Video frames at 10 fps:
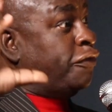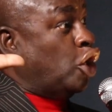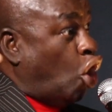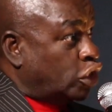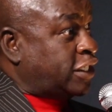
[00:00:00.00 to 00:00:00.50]
of
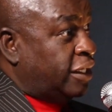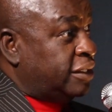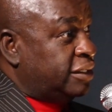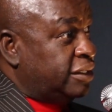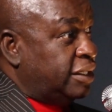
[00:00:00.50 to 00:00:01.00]
an Oscar
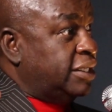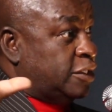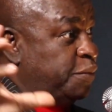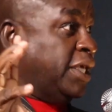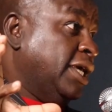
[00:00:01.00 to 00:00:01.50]
in the
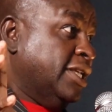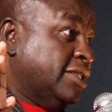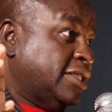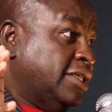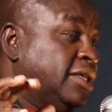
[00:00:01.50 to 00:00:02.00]
speaking
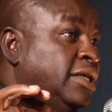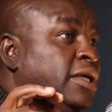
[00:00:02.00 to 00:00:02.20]
industry.